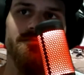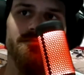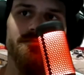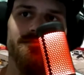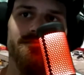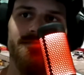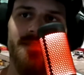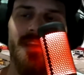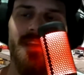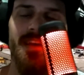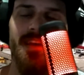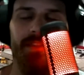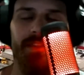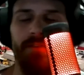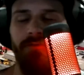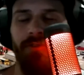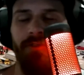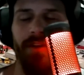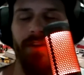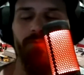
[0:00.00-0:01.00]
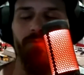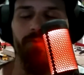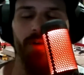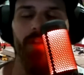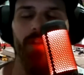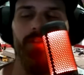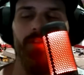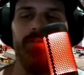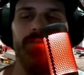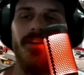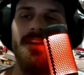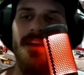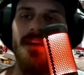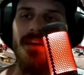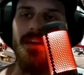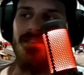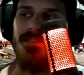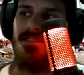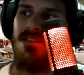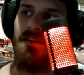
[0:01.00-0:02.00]
organized.
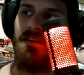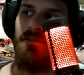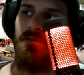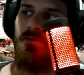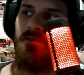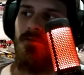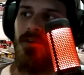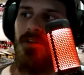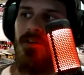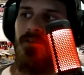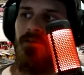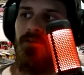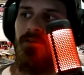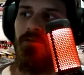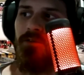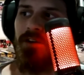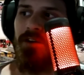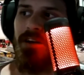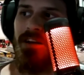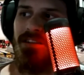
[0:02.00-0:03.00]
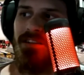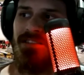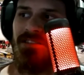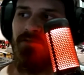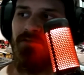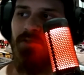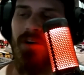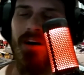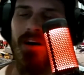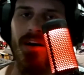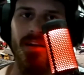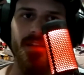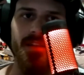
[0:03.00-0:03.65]
They were a well organized squad, and